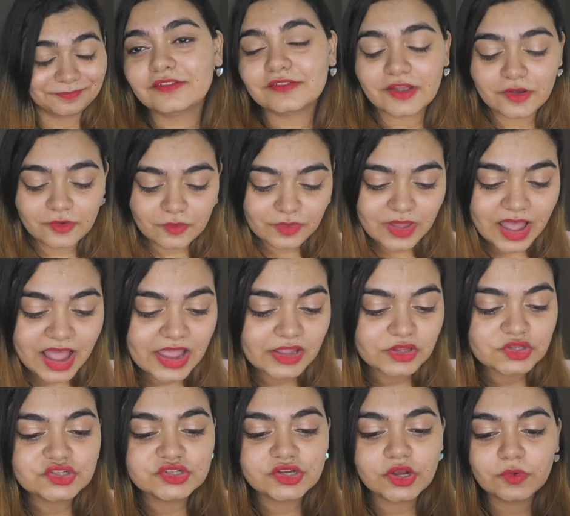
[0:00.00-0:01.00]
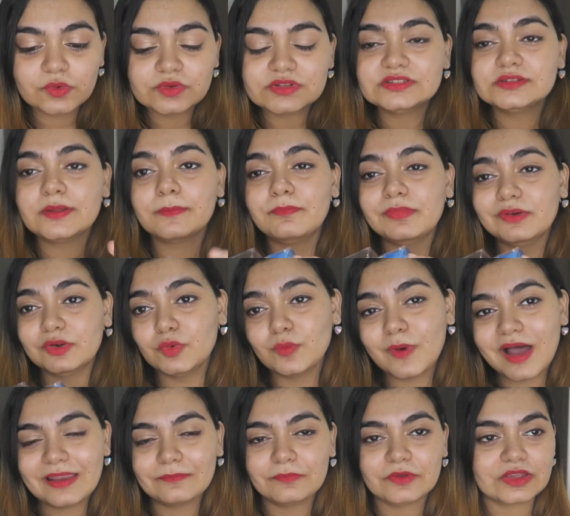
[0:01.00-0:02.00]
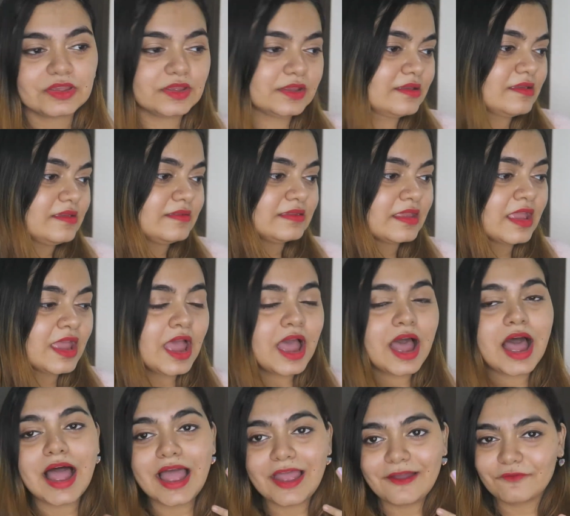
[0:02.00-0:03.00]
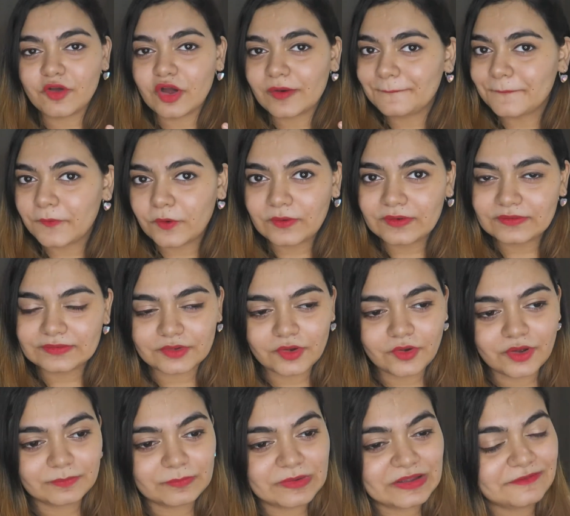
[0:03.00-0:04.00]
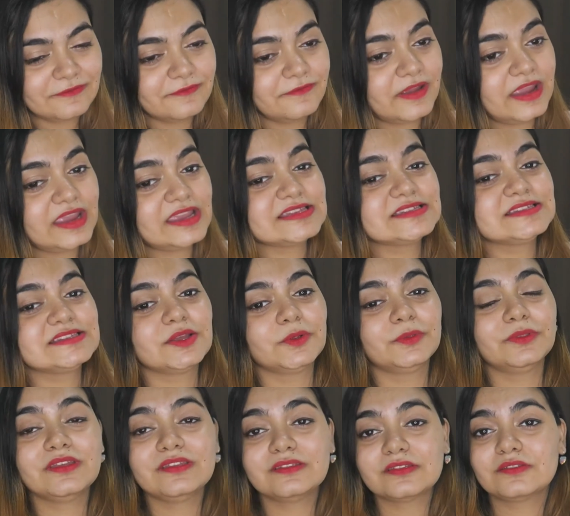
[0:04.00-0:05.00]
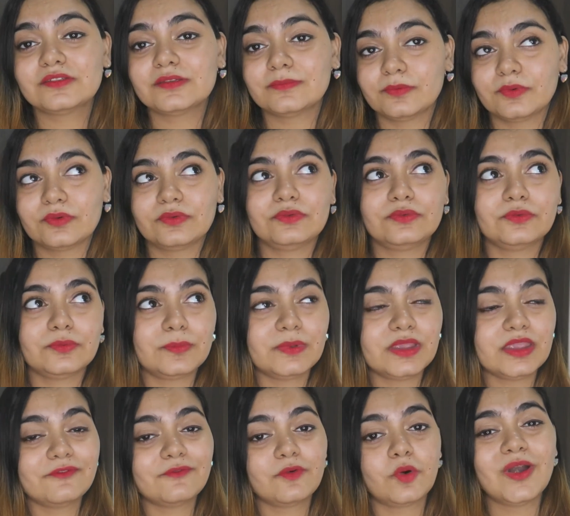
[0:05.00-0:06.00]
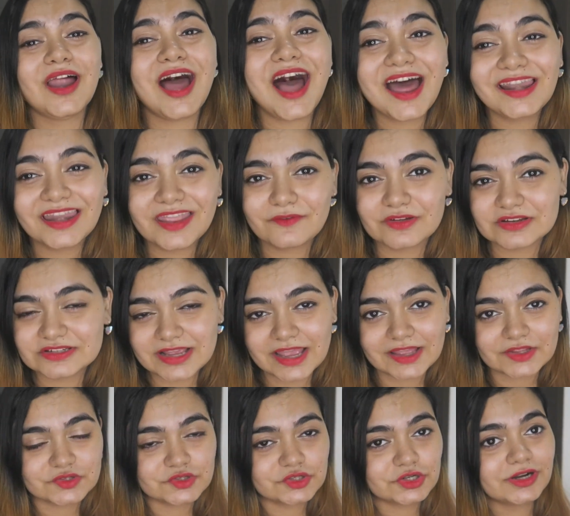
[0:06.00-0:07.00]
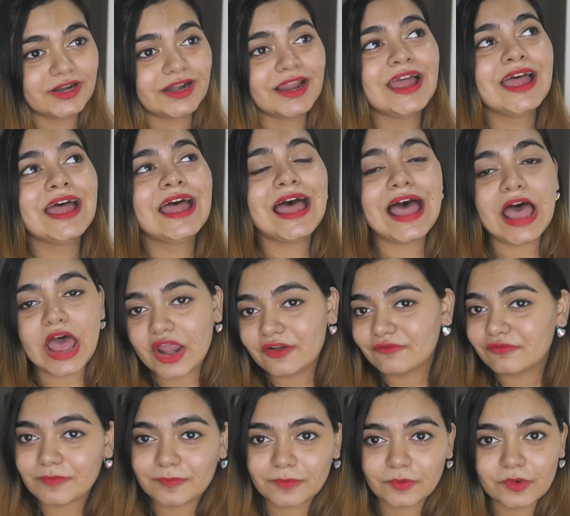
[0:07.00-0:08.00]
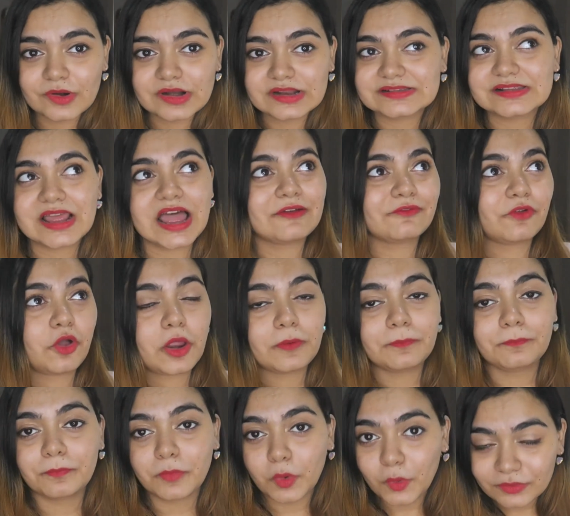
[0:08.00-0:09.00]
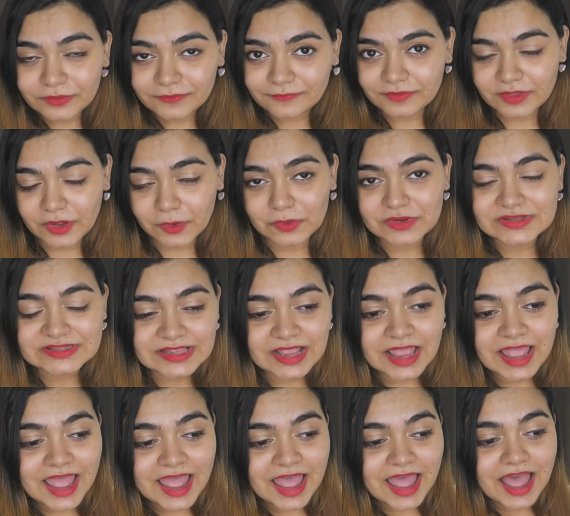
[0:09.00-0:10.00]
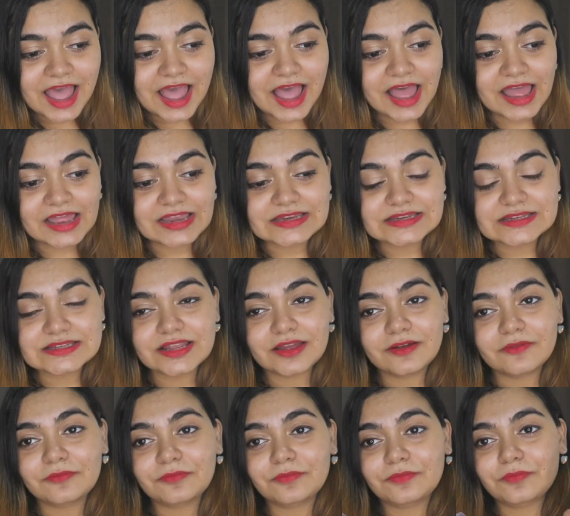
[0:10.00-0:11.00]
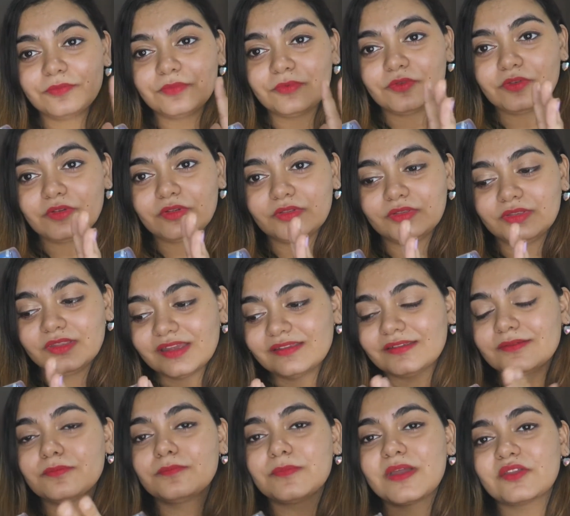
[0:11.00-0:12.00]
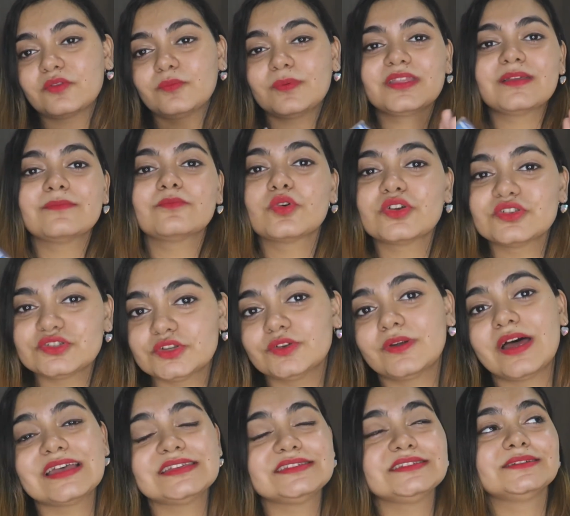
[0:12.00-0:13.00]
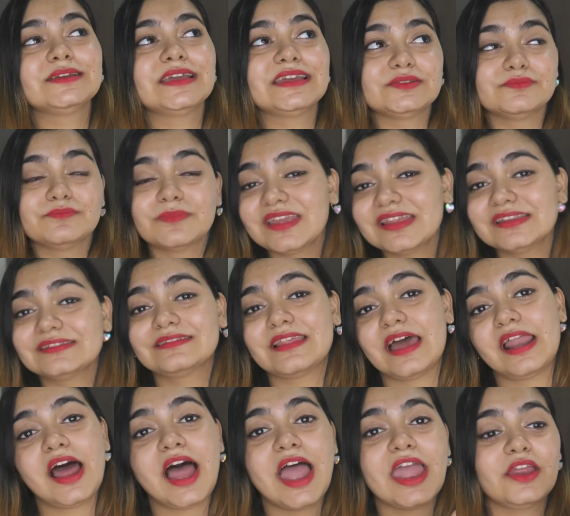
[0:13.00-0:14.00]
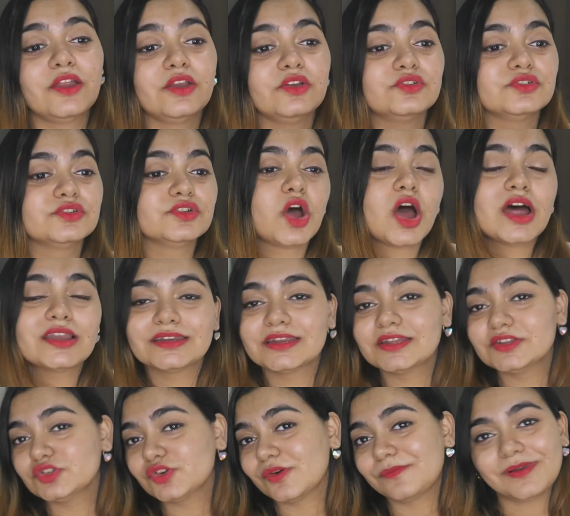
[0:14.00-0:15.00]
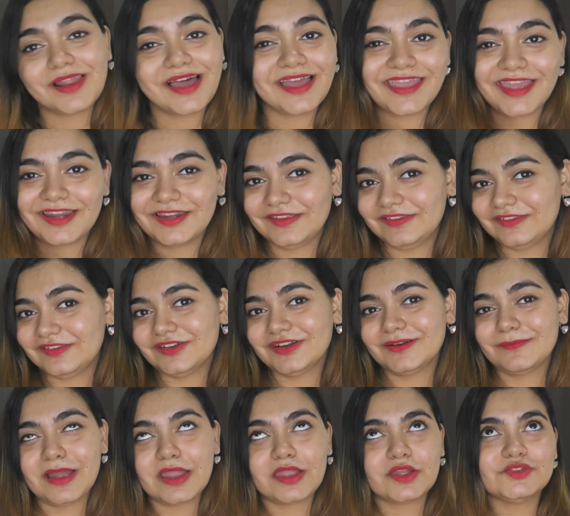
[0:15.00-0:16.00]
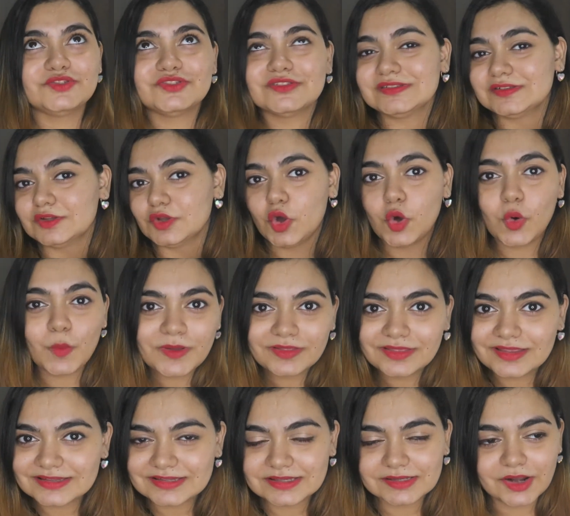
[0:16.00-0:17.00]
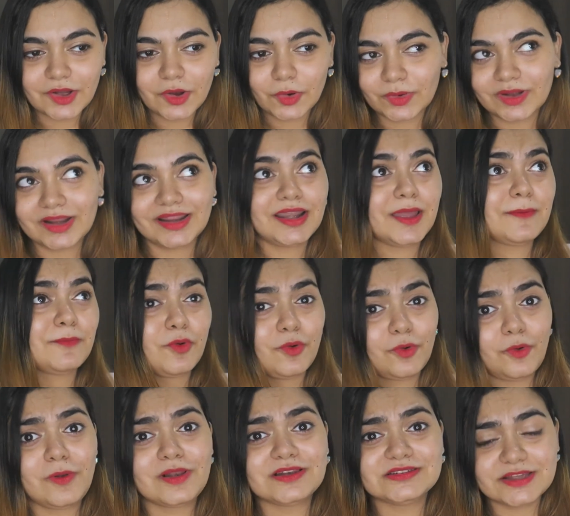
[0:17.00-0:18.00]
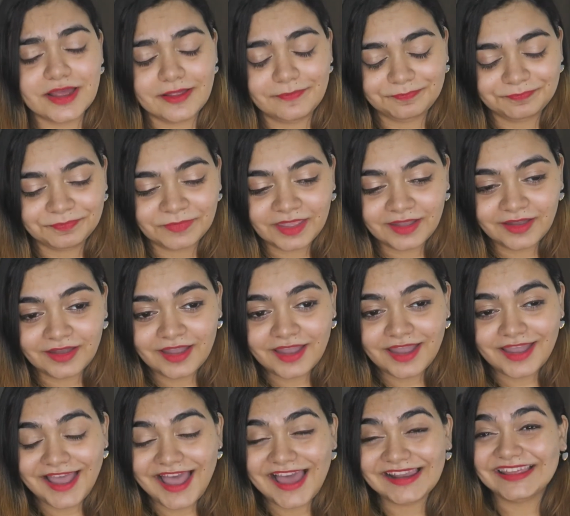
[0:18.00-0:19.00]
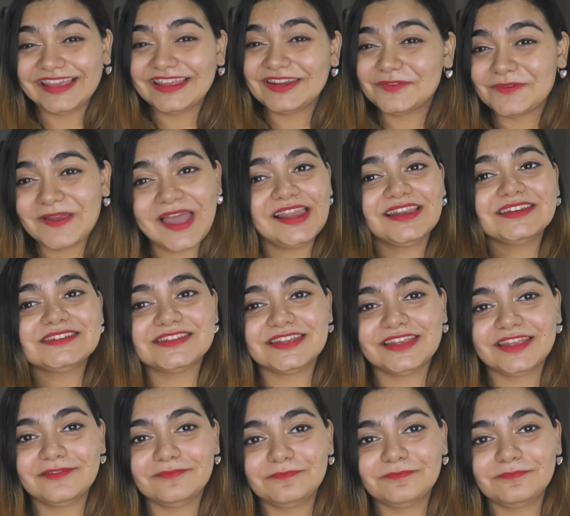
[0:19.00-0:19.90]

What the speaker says: So I chose the blue one because I've got pores on my face, so this is supposed to be for uneven texture and for pores. I've got both of those, and this mixed with the moisturizer, it means that I do not need to apply any serum. I can just go with this alone and I'm all done. And in reality,